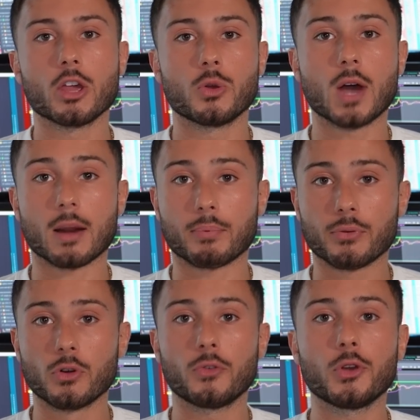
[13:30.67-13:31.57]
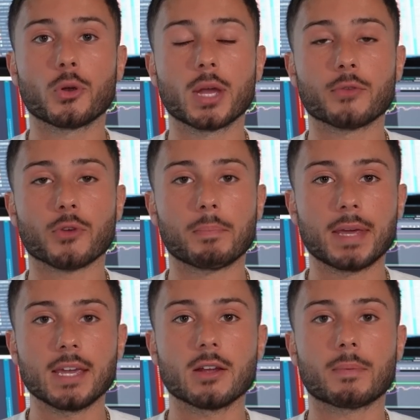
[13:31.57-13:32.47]
You gotta prove you can
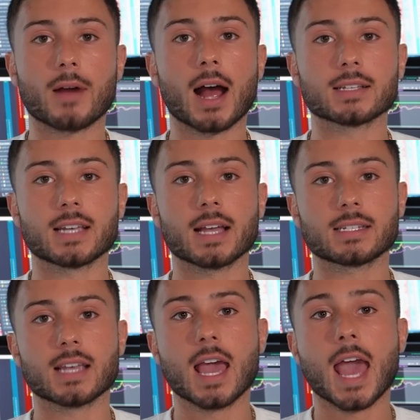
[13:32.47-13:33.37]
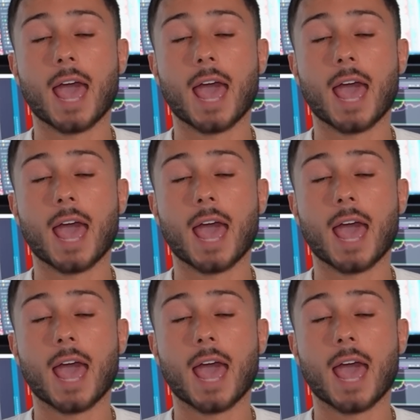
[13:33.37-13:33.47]
repeat your process,